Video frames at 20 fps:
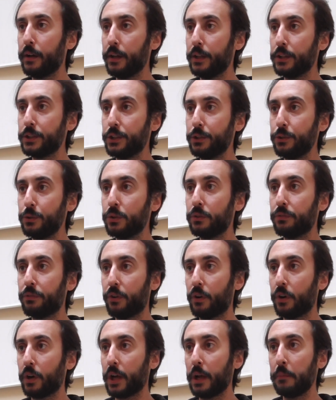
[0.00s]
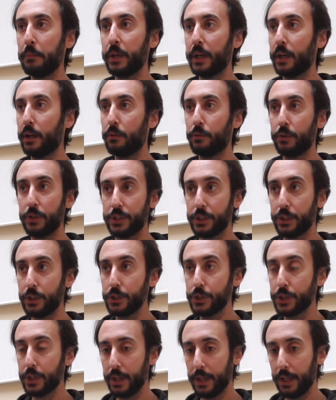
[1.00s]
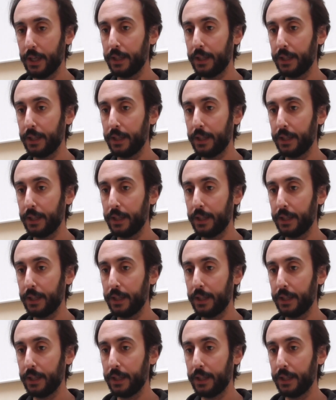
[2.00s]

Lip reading: Institute for Chemical Research